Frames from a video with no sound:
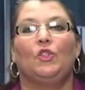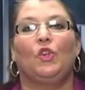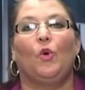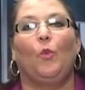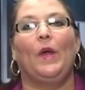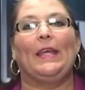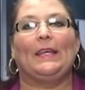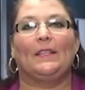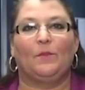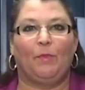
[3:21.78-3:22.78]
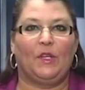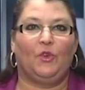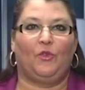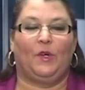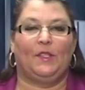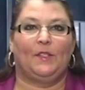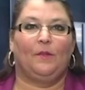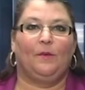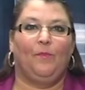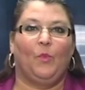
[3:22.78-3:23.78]
So what is
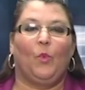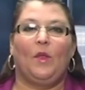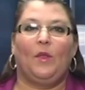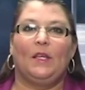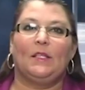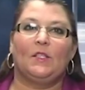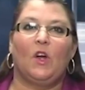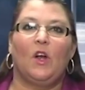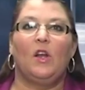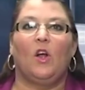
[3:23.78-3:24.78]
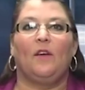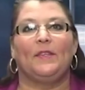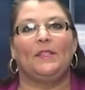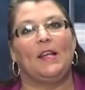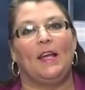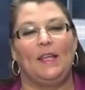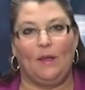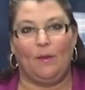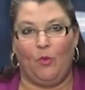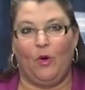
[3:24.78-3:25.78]
Pinterest? Well, it started off as an
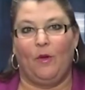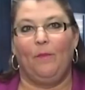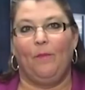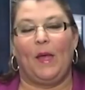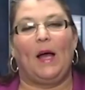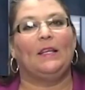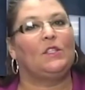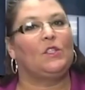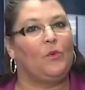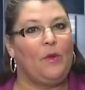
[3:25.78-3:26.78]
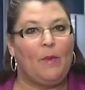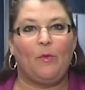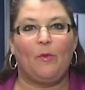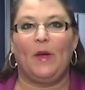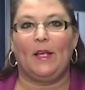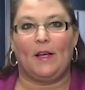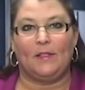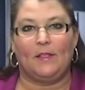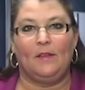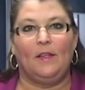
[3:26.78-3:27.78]
idea board. I still remember my
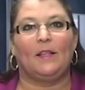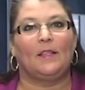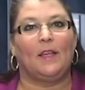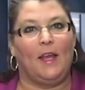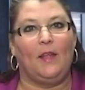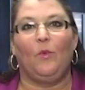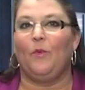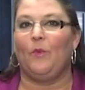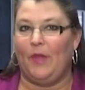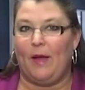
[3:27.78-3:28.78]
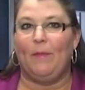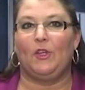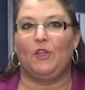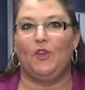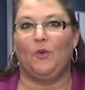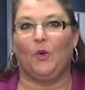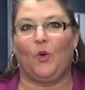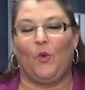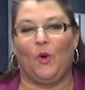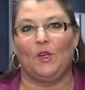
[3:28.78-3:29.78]
cousin, yes, Katie, we will now mention you in
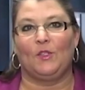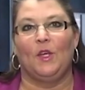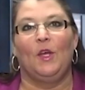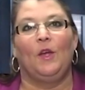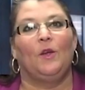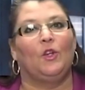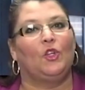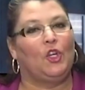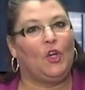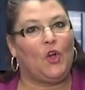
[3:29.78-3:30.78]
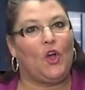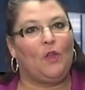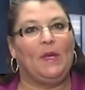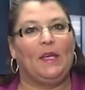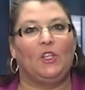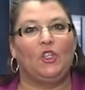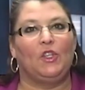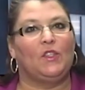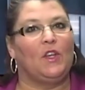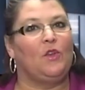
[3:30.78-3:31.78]
a course. She called me and
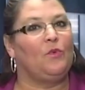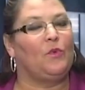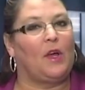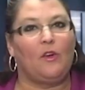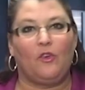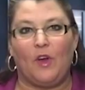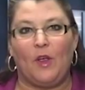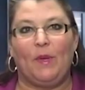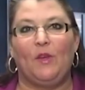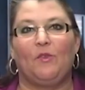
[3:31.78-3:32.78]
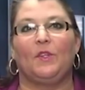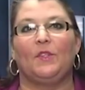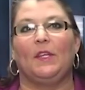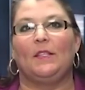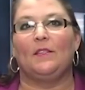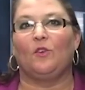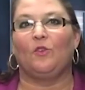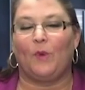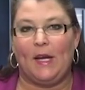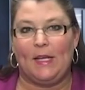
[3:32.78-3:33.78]
she said, you've got to try Pinterest. It's the
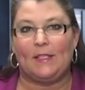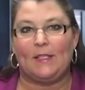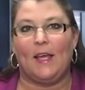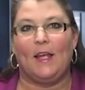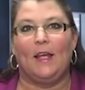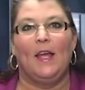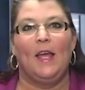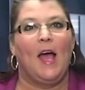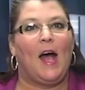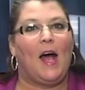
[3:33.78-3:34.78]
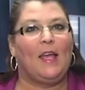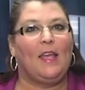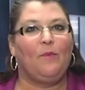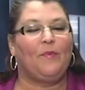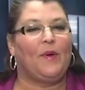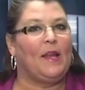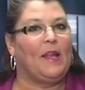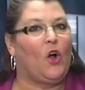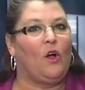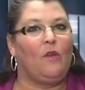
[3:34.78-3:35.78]
greatest thing. I keep
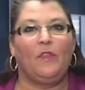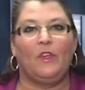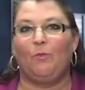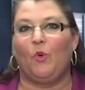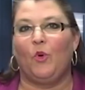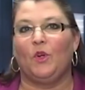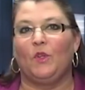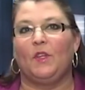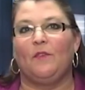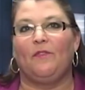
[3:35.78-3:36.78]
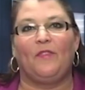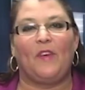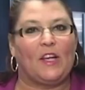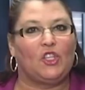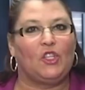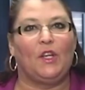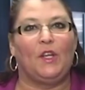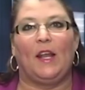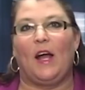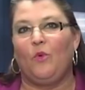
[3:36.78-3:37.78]
finding all of these boards and
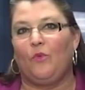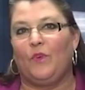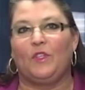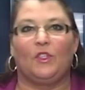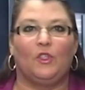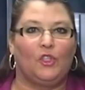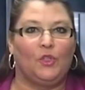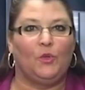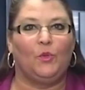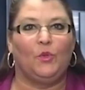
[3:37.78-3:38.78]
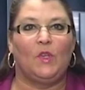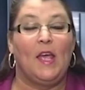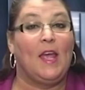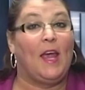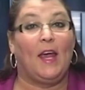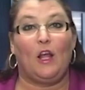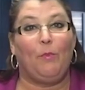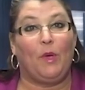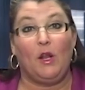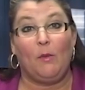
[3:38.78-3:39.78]
fashion and outfits and shoes, and I
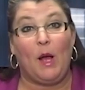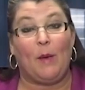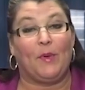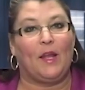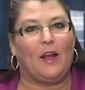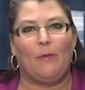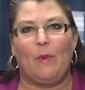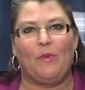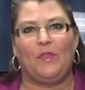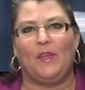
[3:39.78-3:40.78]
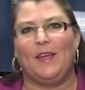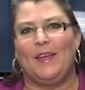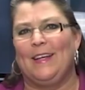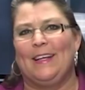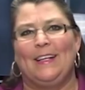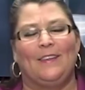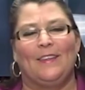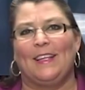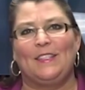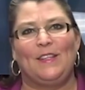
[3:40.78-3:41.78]
pin them up. And I remember thinking,
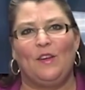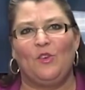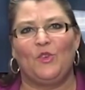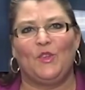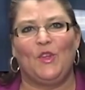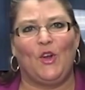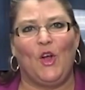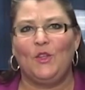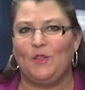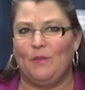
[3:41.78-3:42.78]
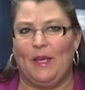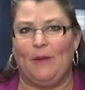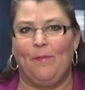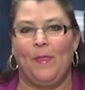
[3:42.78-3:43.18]
that's not interesting at all to me.